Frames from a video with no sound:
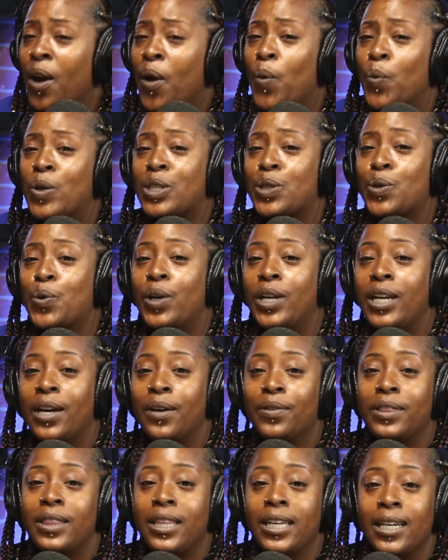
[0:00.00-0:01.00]
what's going
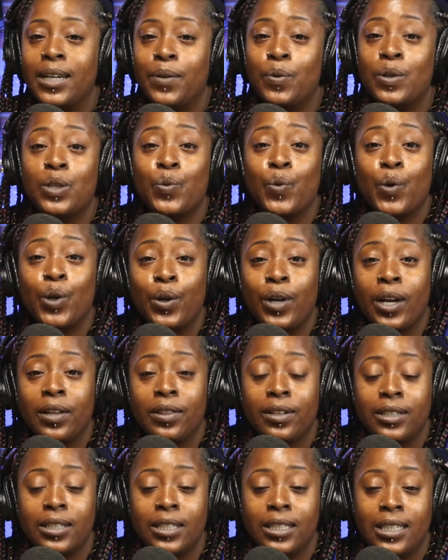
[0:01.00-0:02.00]
out there what's going on out
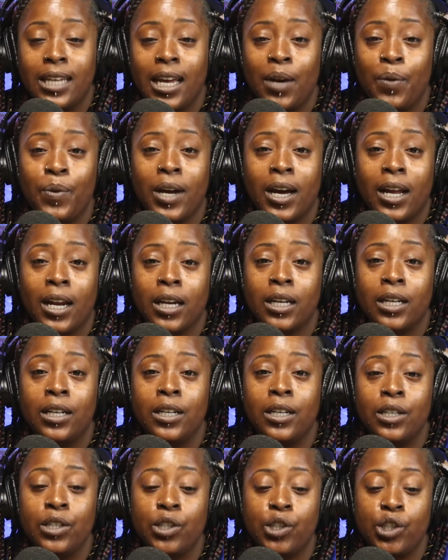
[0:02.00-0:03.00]
there today we got a
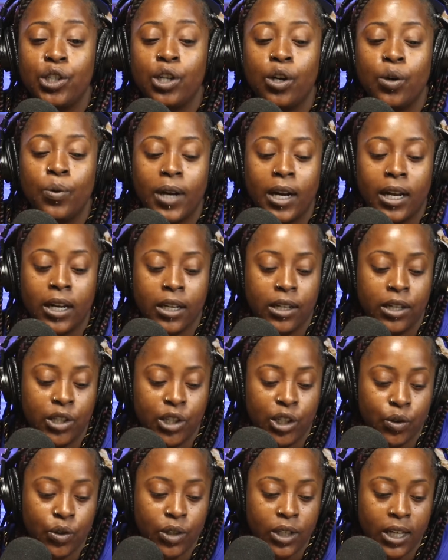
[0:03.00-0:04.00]
good show we got a good
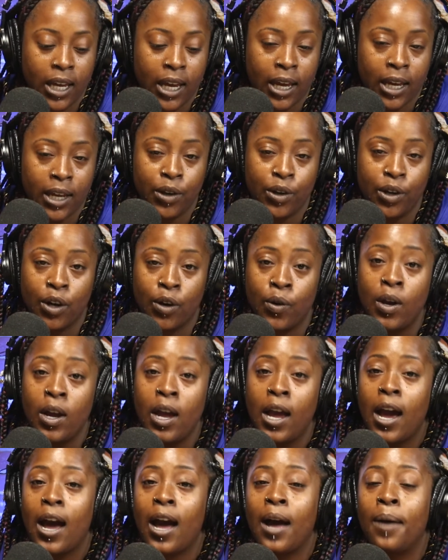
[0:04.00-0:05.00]
show today you know
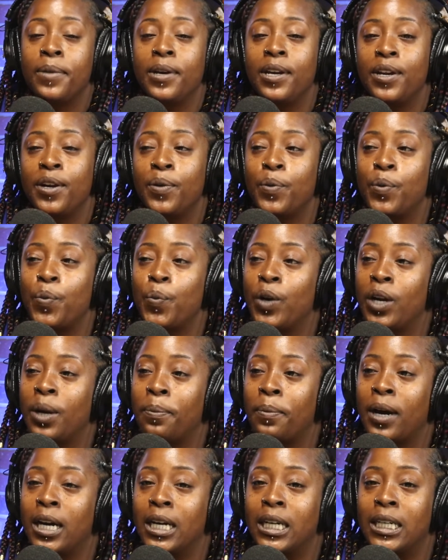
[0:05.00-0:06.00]
i'm here with one of
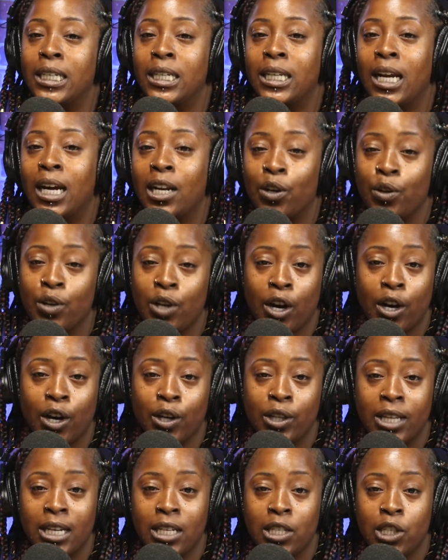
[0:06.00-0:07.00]
my good i know y'all
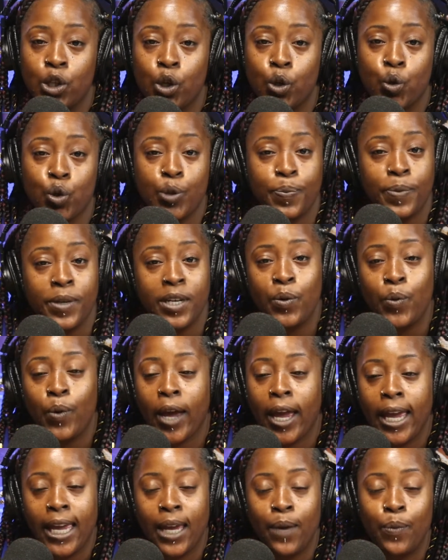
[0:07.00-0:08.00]
heard that song
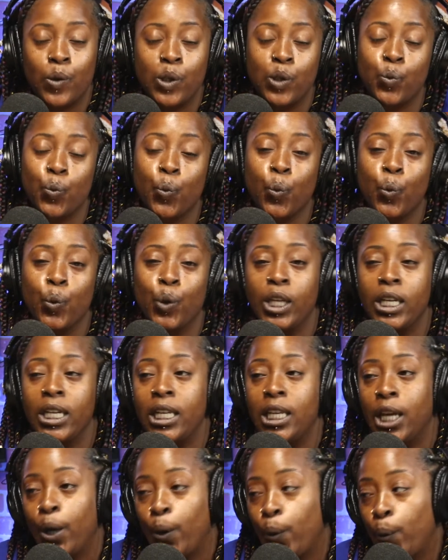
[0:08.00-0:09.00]
speedway it was really
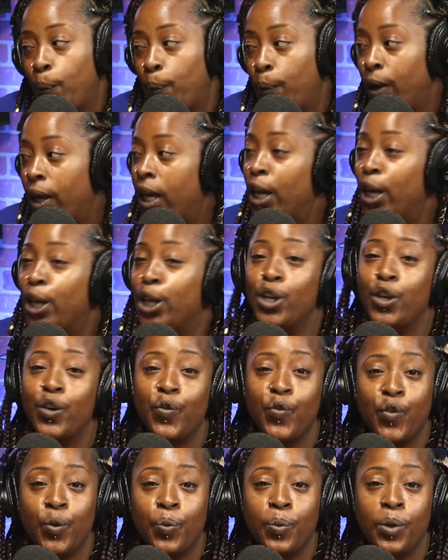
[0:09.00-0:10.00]
dope you
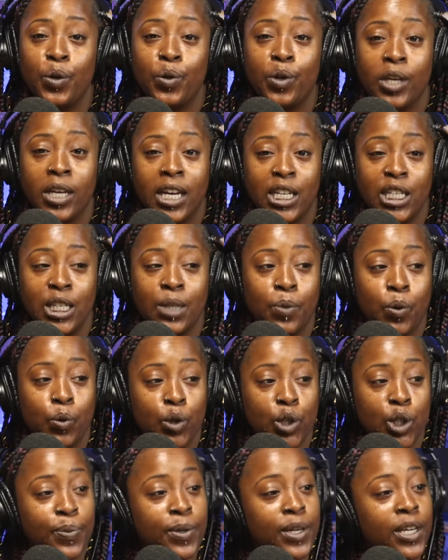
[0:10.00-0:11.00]
feel me you can catch him on
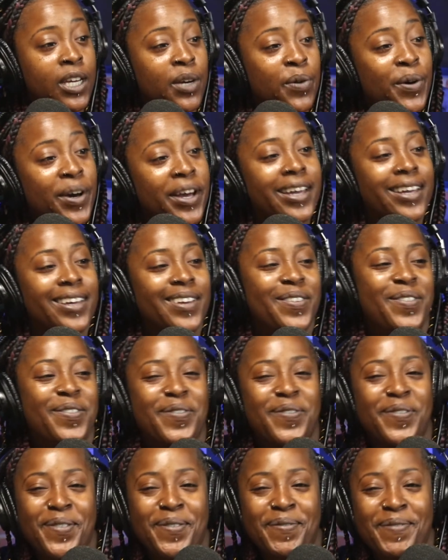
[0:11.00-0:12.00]
the speedway you
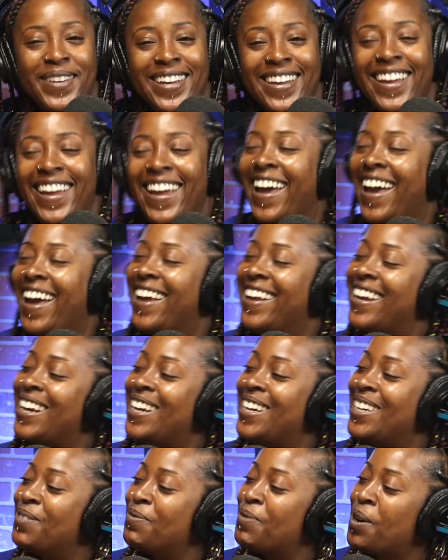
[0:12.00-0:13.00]
feel me mm. that
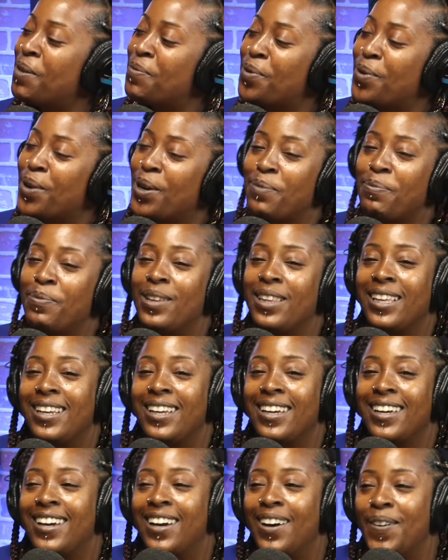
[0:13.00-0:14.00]
is my boy billy
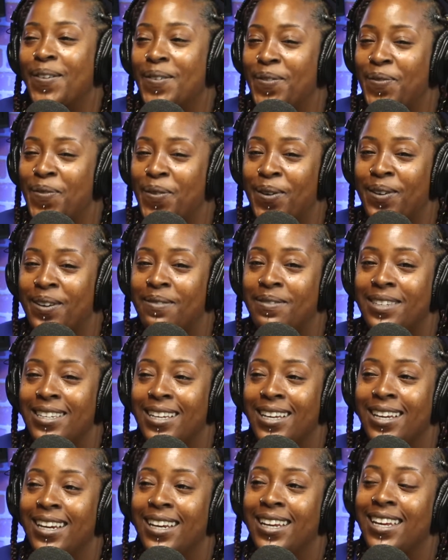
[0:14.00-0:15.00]
the goat you feel what i'm
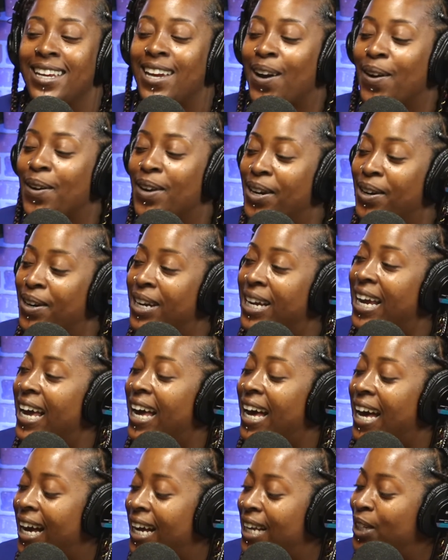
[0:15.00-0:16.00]
saying he out here
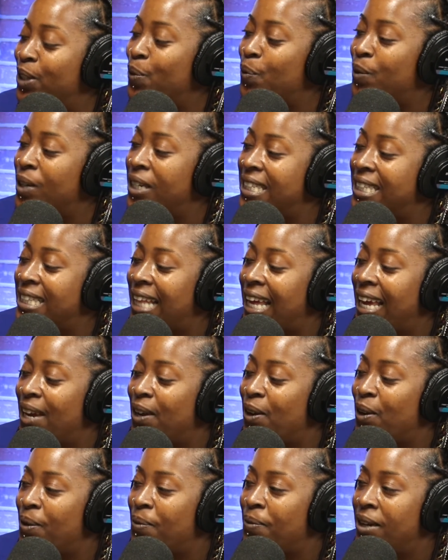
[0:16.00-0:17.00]
ah, doing his thing
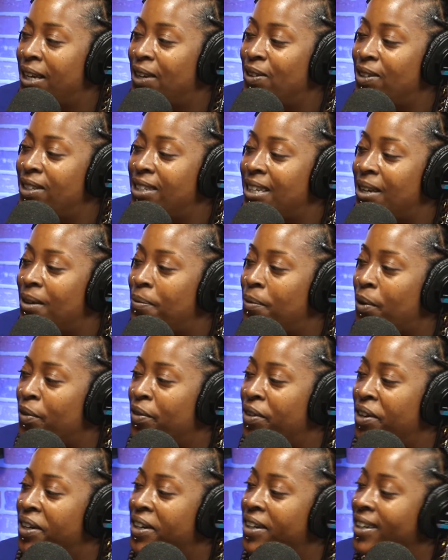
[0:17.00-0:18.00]
you know what i mean you see him
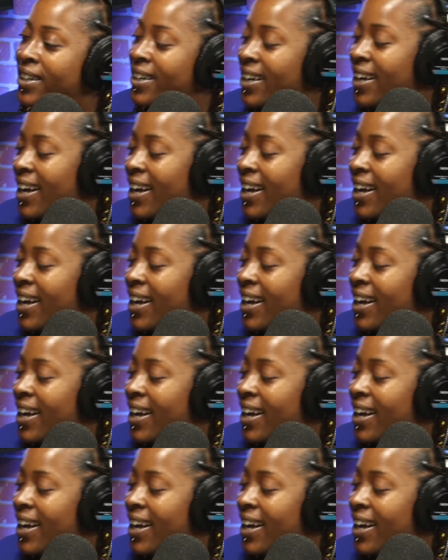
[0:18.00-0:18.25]
over here